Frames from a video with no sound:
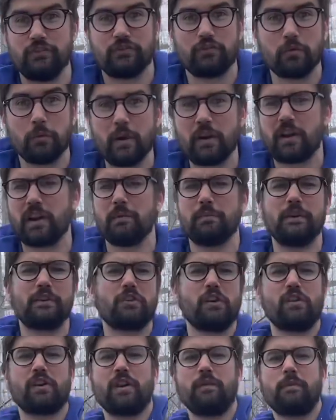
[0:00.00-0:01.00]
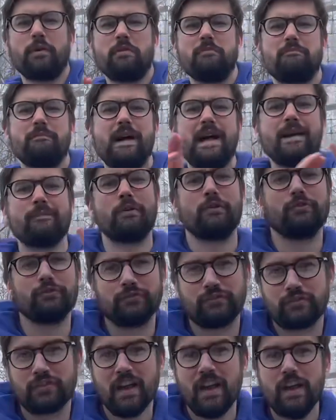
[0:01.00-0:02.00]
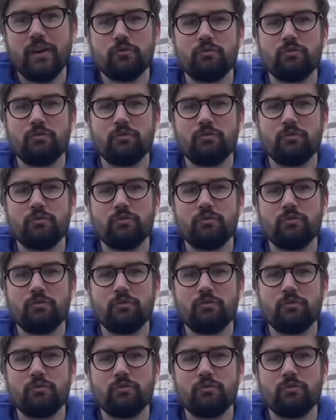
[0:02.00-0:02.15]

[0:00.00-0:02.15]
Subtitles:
So we're going to be talking about mammals,